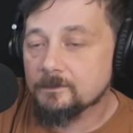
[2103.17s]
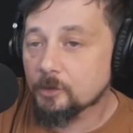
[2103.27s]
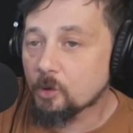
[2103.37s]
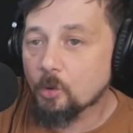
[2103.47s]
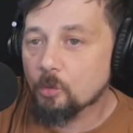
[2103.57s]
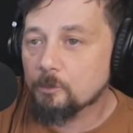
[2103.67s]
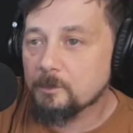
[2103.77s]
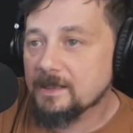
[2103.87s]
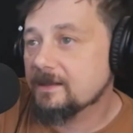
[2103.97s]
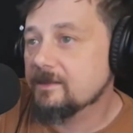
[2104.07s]
Nicole
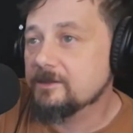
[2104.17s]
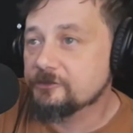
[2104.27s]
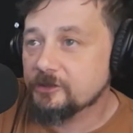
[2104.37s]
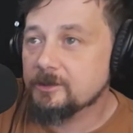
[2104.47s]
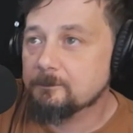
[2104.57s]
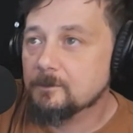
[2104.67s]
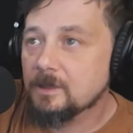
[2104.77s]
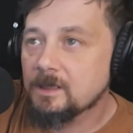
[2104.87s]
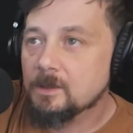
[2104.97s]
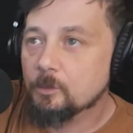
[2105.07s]
met at the gym
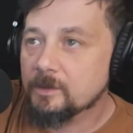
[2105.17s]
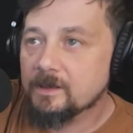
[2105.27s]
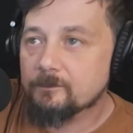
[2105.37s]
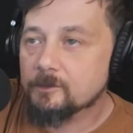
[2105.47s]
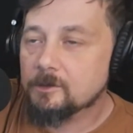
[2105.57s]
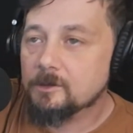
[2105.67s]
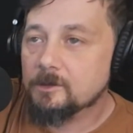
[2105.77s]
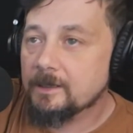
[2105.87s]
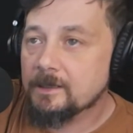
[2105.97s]
whenever